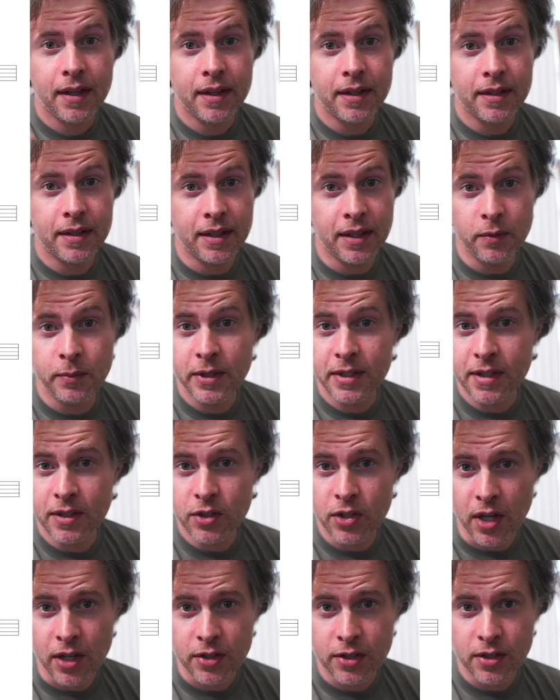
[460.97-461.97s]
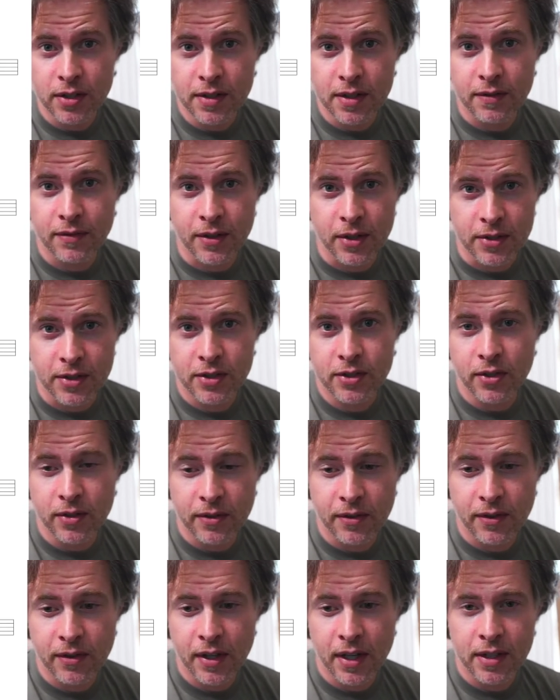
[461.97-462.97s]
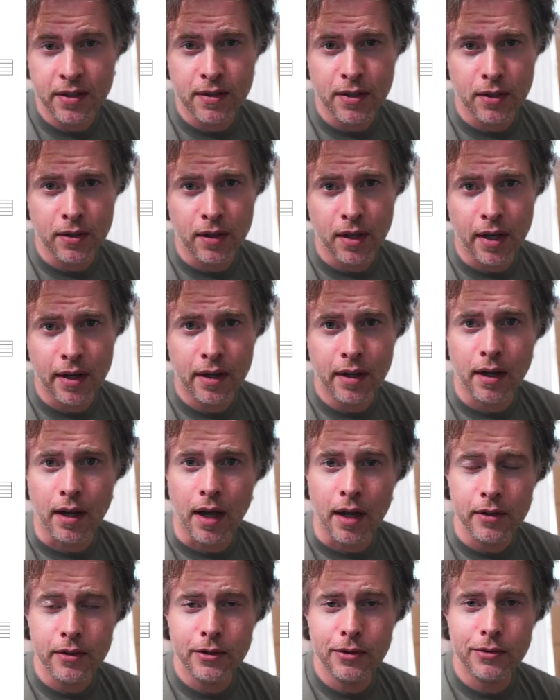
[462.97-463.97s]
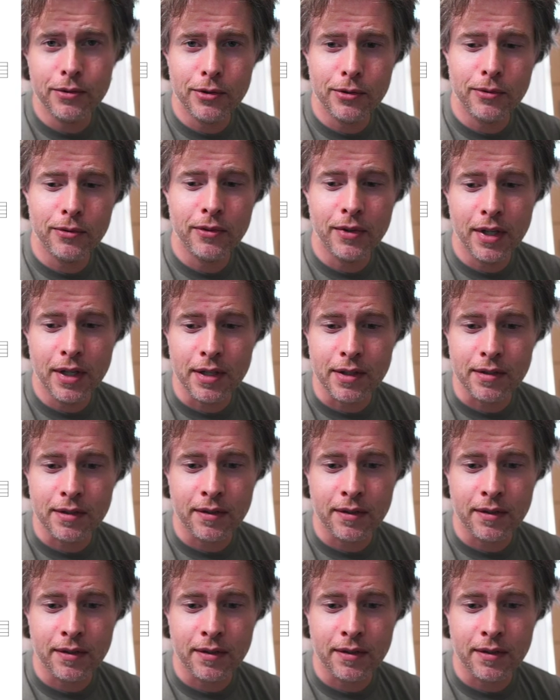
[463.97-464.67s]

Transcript: Give me suggestions if there's certain things that you're like, how do you do this,